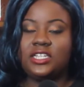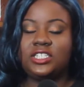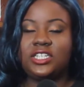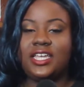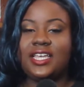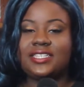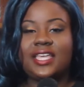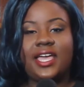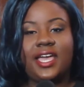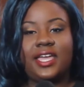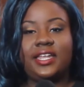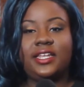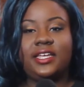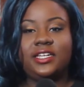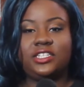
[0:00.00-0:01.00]
She has
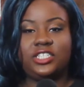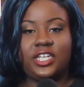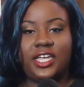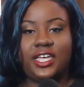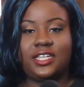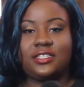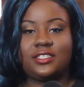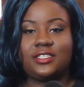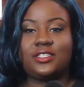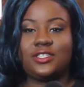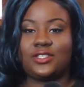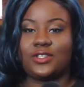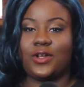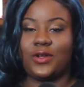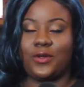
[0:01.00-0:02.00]
had a chance
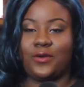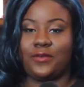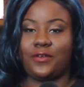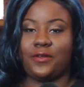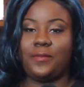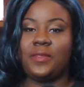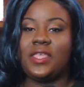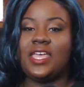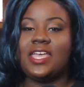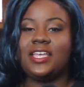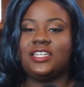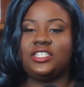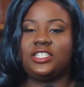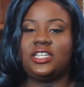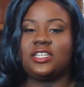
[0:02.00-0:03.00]
to start over.
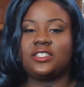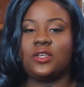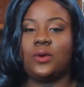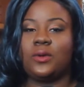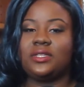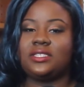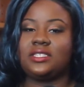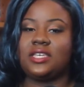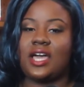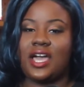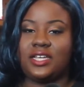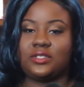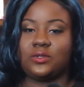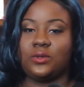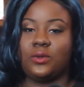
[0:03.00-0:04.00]
She is going to
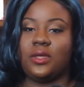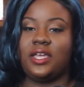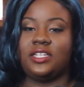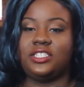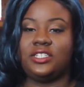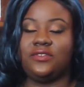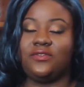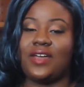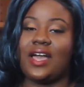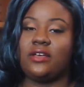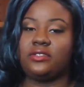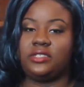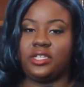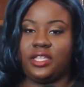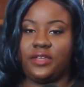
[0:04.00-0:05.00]
high school and she
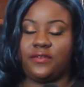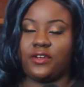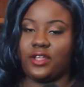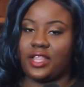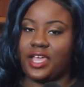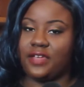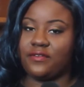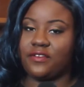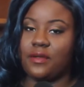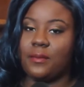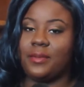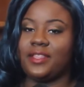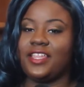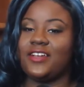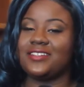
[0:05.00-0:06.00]
vows to live her life.
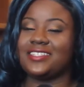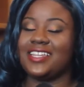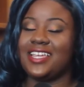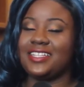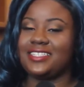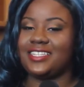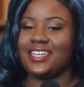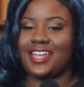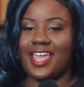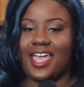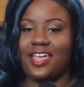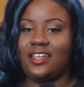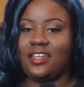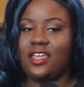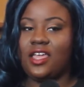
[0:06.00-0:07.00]
But there is an incident
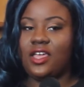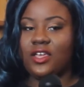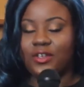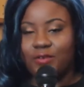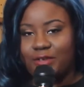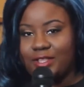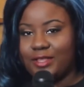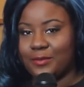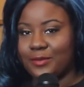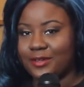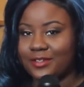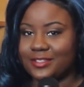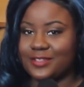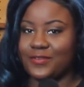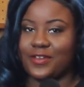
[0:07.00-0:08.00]
at read the
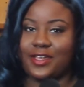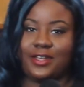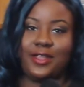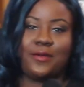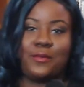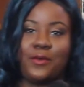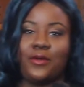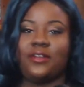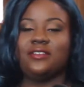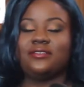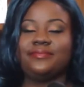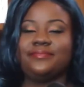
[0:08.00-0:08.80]
book to find out more.